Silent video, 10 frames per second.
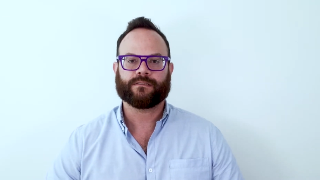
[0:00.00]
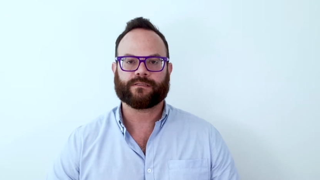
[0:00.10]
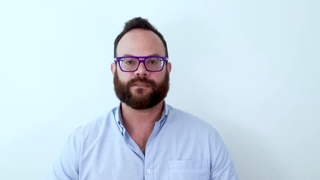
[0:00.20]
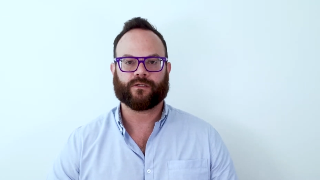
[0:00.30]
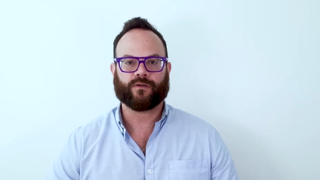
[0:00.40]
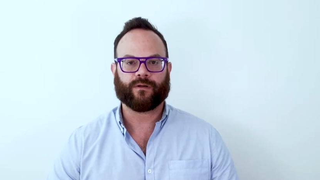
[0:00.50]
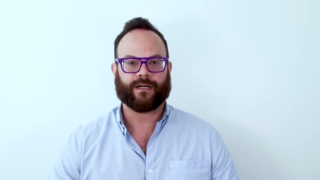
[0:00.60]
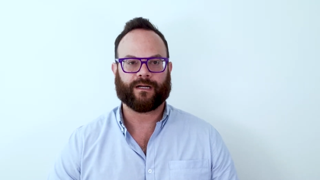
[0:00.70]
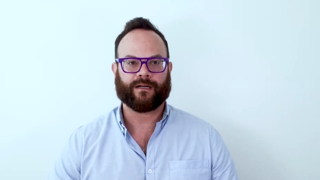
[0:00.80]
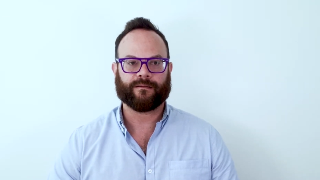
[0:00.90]

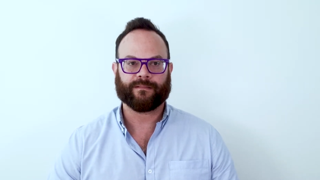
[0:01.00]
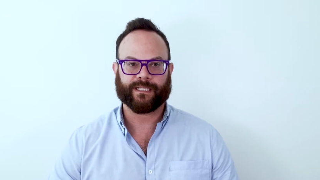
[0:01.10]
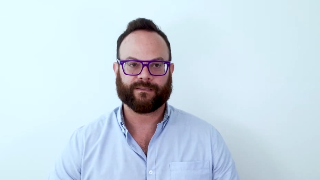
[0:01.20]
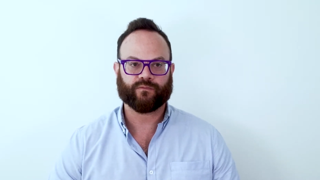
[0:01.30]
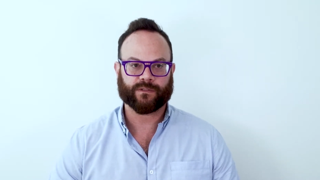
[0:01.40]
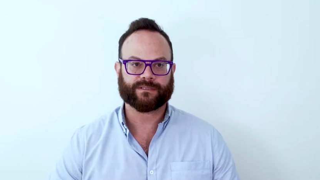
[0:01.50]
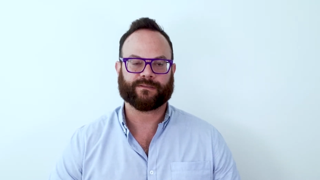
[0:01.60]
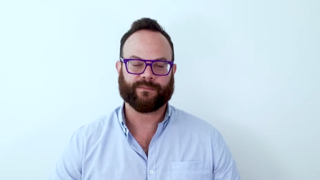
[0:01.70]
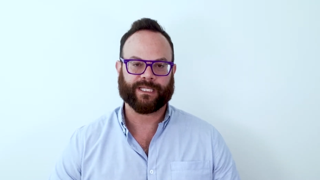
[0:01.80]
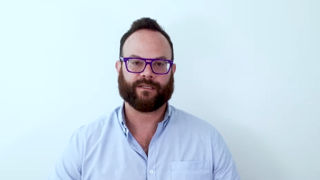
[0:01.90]
So it
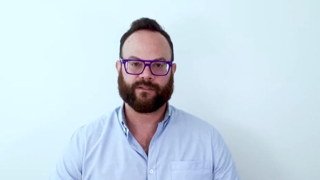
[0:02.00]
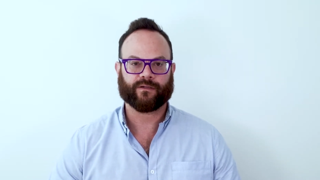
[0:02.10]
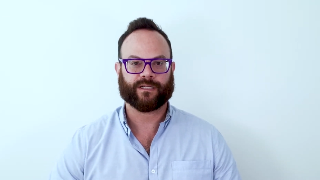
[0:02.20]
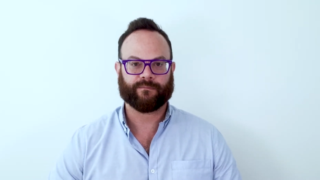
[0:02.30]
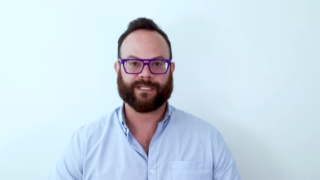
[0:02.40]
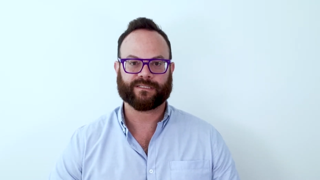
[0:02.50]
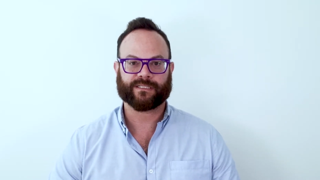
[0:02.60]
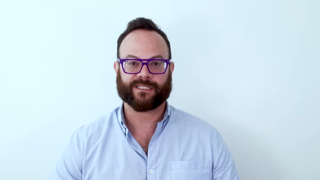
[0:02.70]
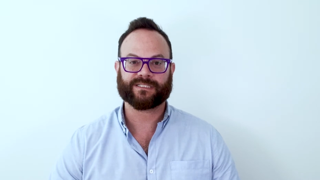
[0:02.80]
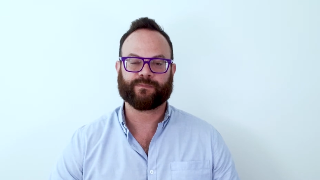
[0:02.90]
was an
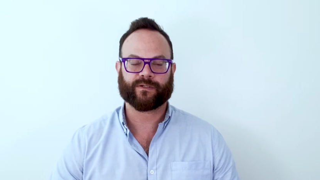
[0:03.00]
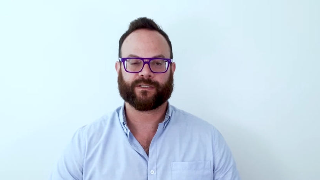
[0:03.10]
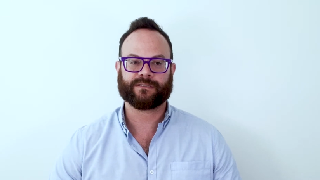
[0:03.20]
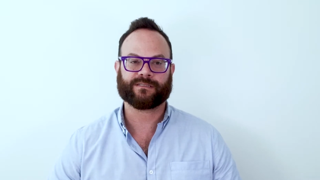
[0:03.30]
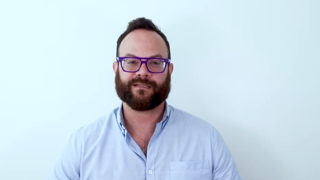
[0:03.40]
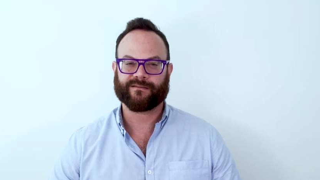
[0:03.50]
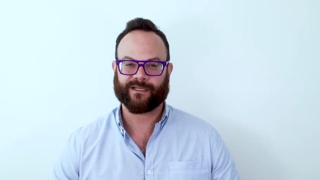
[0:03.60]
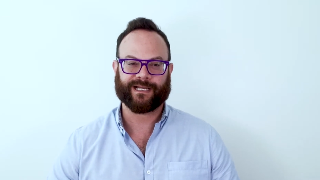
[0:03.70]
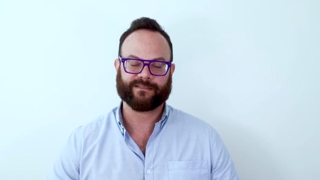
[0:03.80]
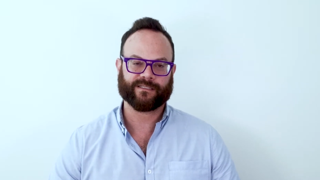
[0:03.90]
amazing experience.
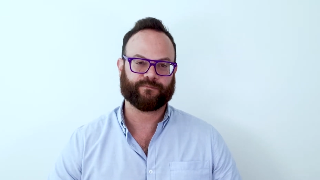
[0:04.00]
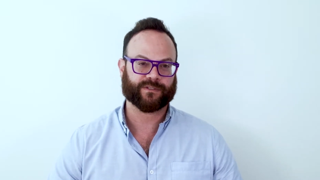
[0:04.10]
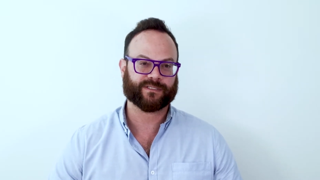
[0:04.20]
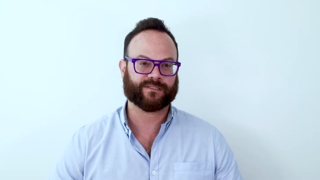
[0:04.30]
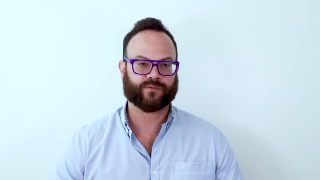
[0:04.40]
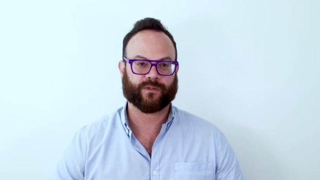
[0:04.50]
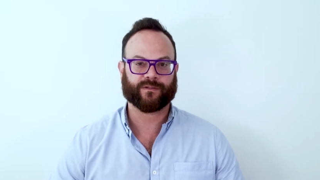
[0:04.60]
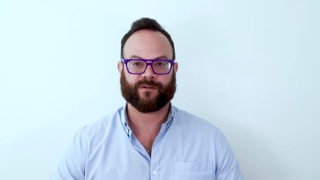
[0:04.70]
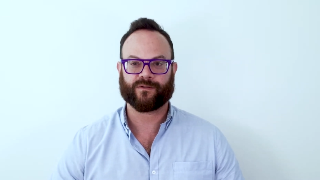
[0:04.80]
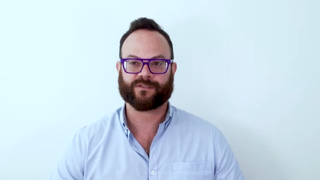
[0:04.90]
The antidepressants
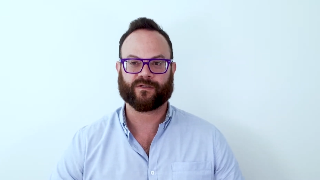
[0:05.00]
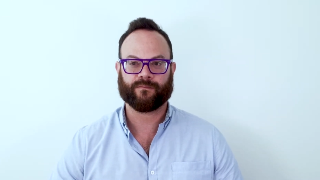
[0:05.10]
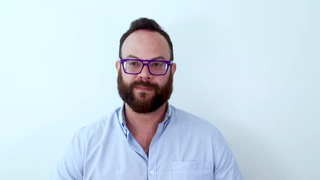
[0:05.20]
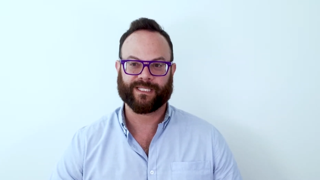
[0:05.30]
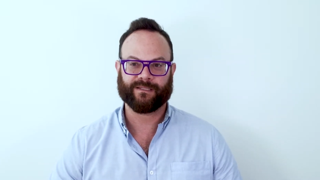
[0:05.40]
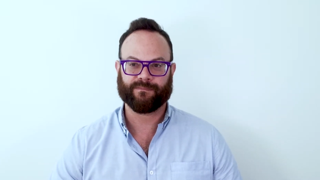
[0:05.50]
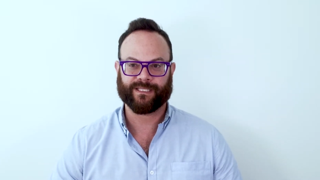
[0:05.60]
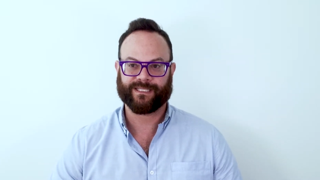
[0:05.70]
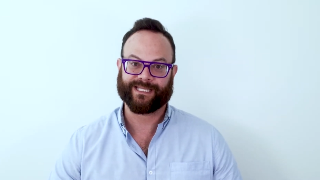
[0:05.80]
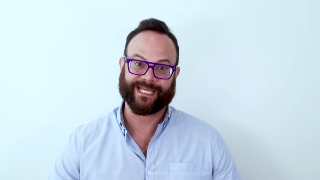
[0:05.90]
were also making
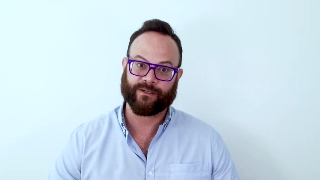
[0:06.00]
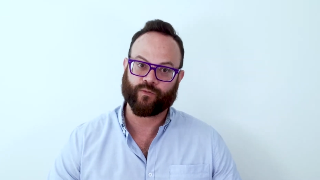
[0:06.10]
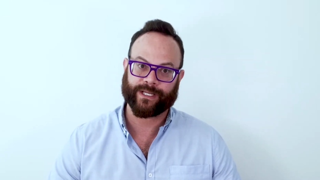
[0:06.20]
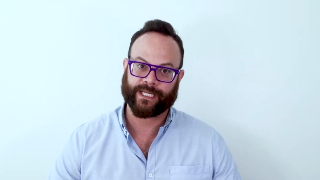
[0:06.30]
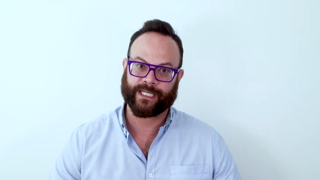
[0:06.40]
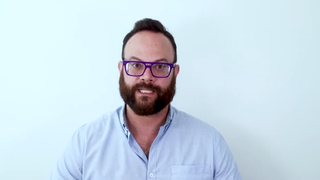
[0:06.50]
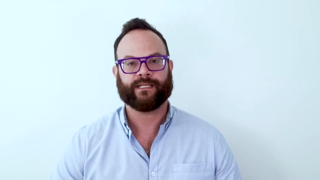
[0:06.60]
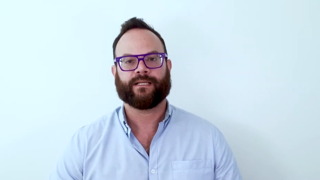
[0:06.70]
me gain weight,